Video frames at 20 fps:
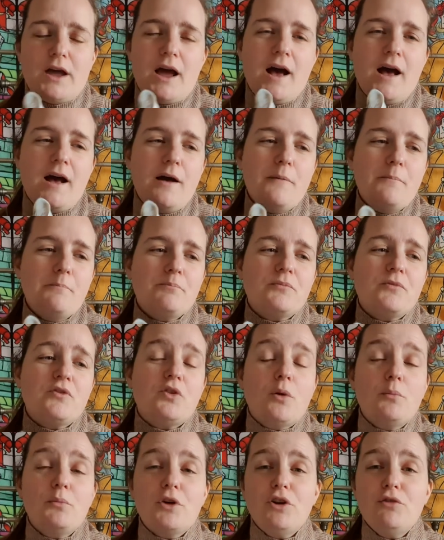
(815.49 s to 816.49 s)
Um,
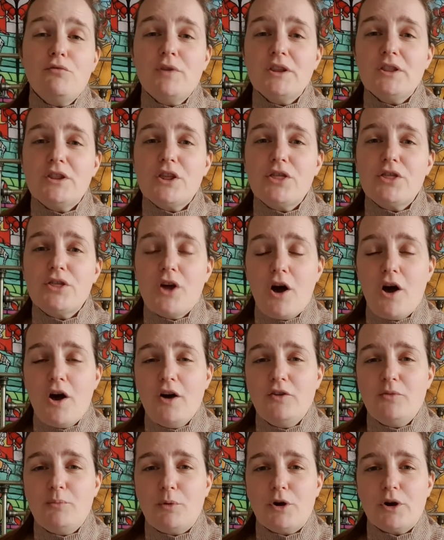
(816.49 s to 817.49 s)
so I'm going to read the
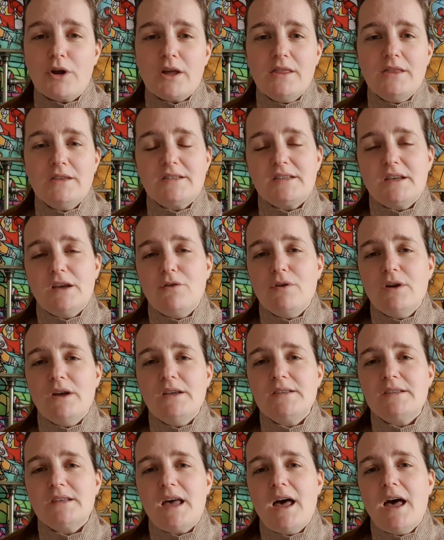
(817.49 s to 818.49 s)
third book in the
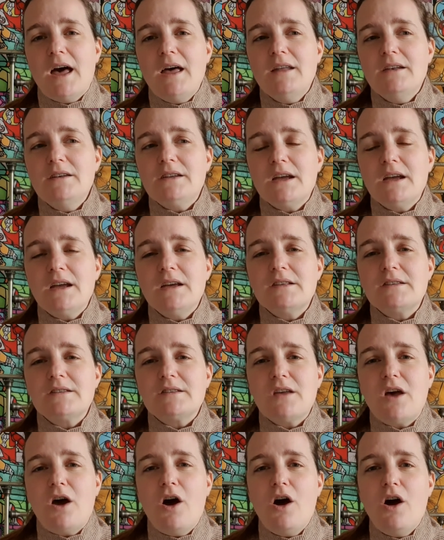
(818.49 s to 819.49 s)
series and
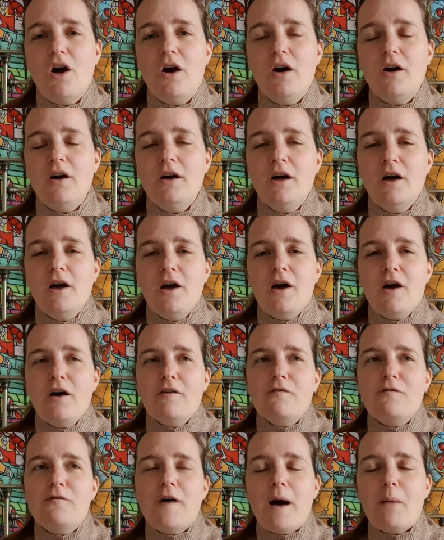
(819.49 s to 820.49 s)
it's her
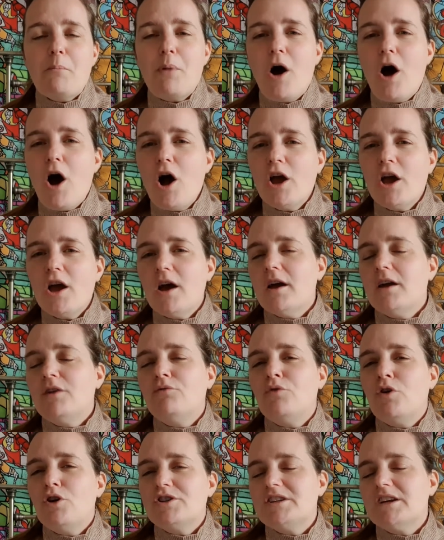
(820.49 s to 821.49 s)
Vampire
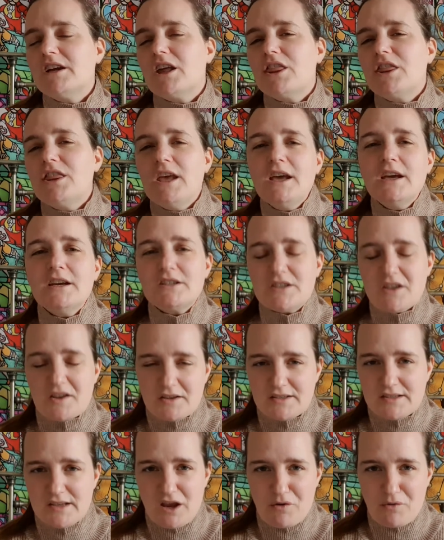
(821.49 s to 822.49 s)
Erotic Theatre
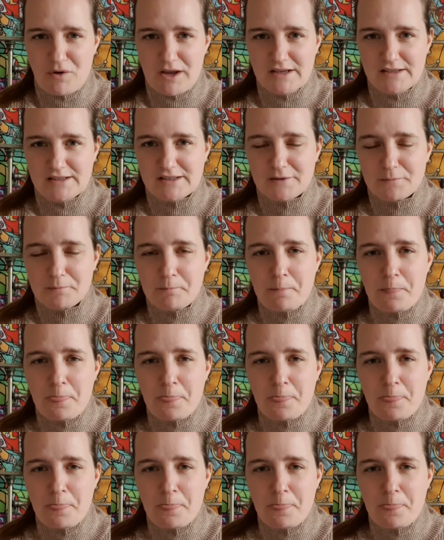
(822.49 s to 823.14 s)
series.